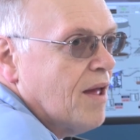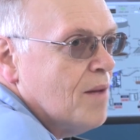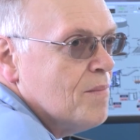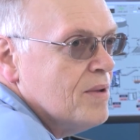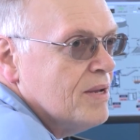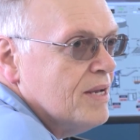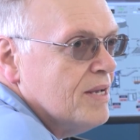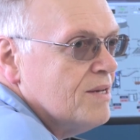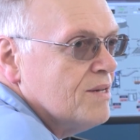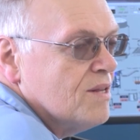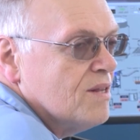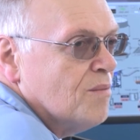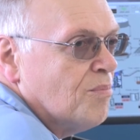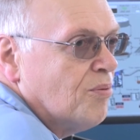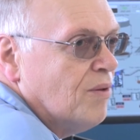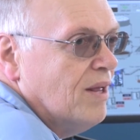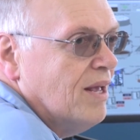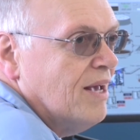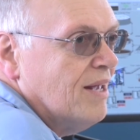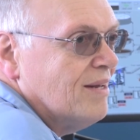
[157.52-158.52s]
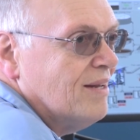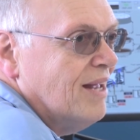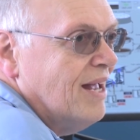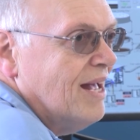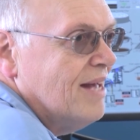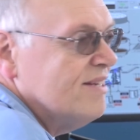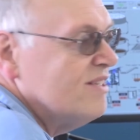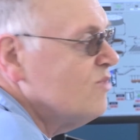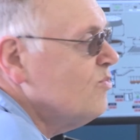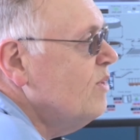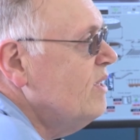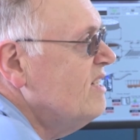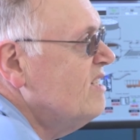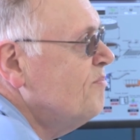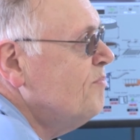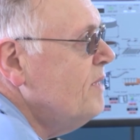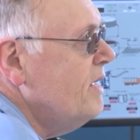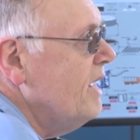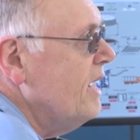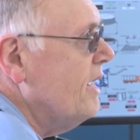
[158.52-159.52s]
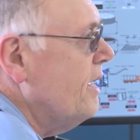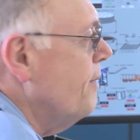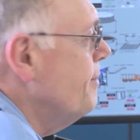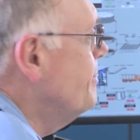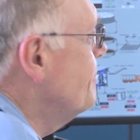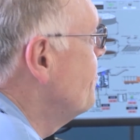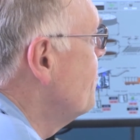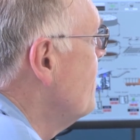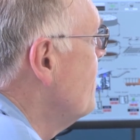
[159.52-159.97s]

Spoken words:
that, yeah, we're just recycling